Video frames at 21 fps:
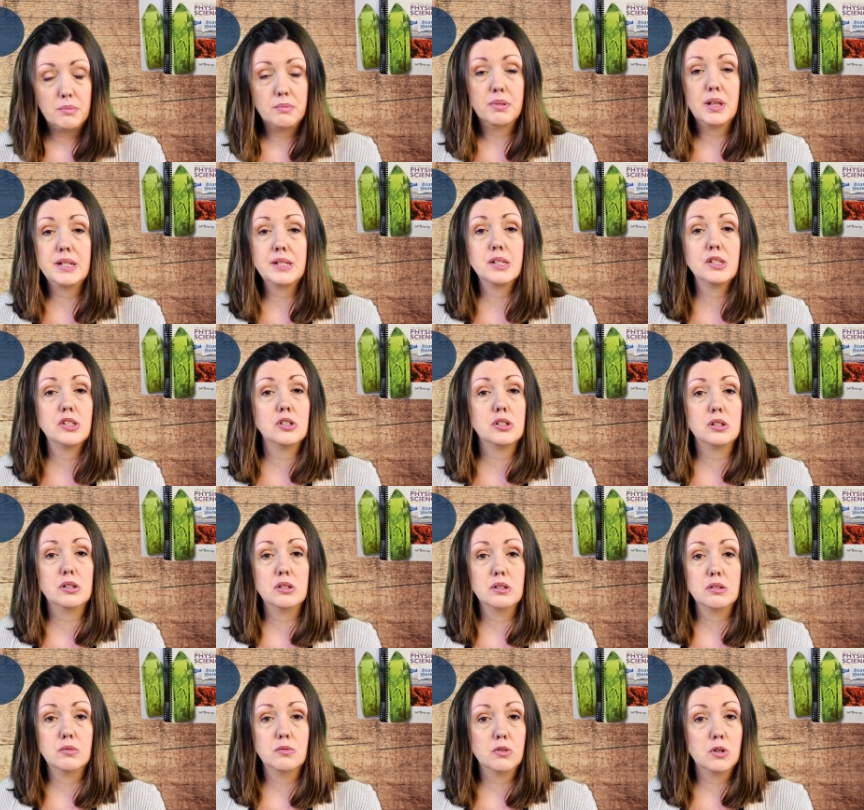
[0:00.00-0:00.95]
places
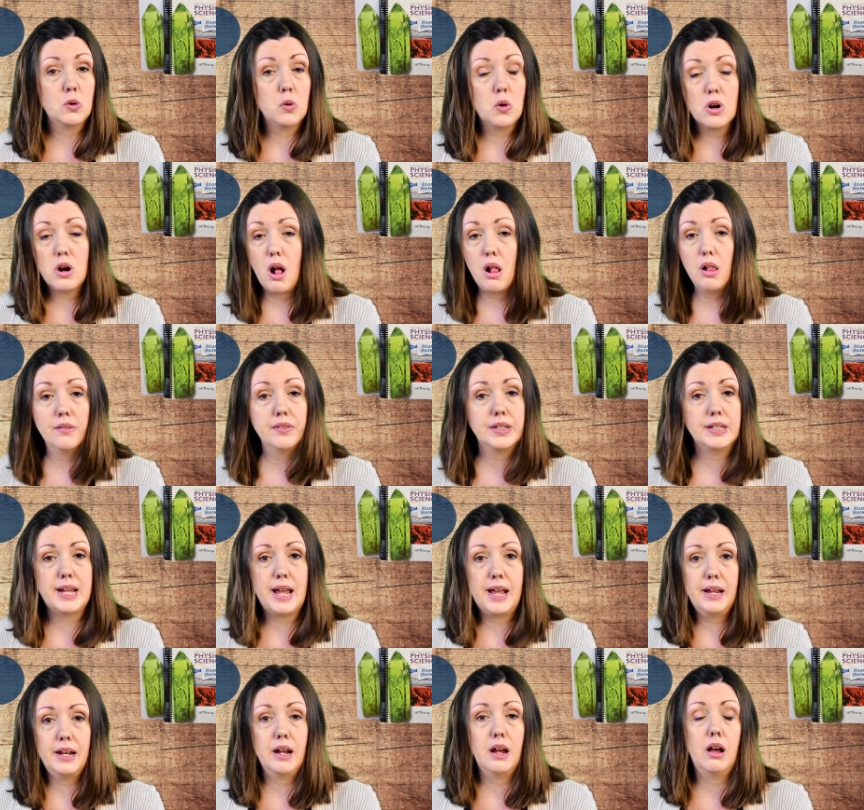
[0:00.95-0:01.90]
to record all of the
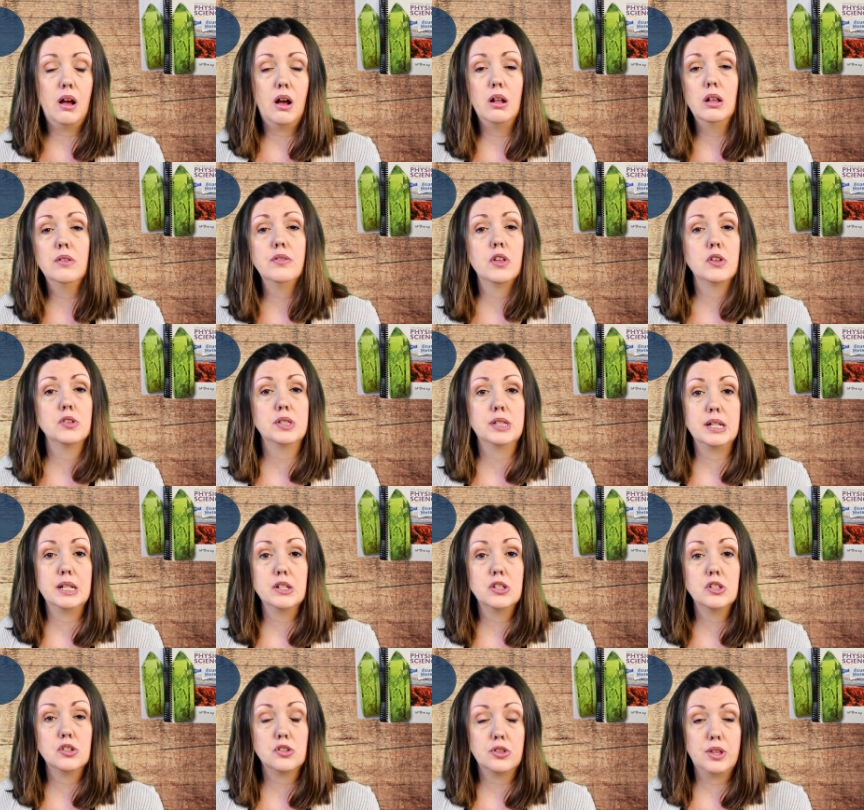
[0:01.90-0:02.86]
data, all of those
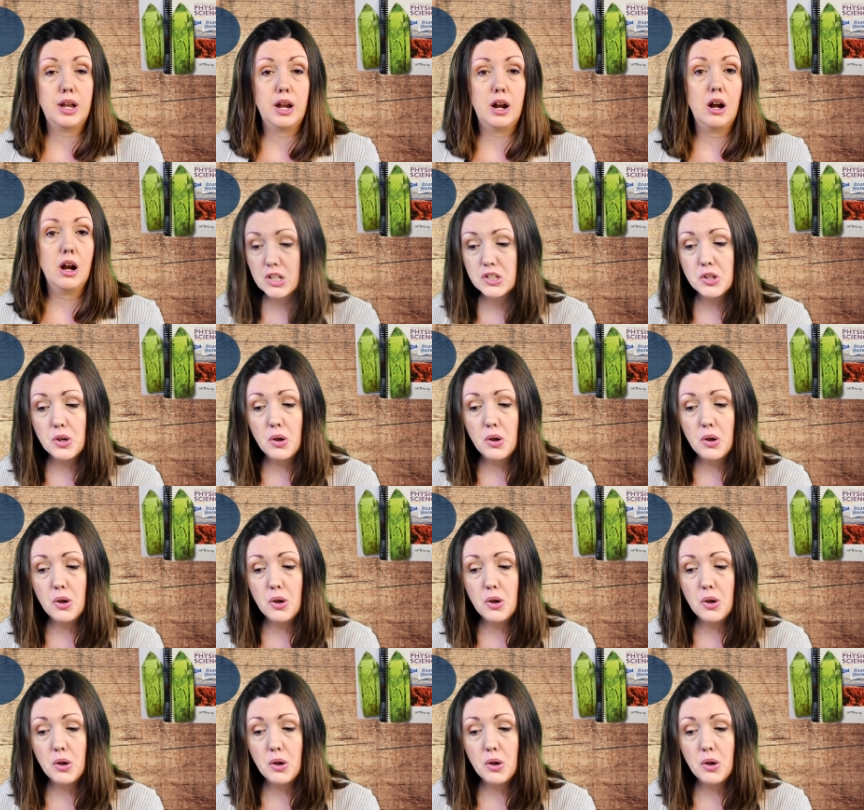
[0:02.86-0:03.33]
things are there. So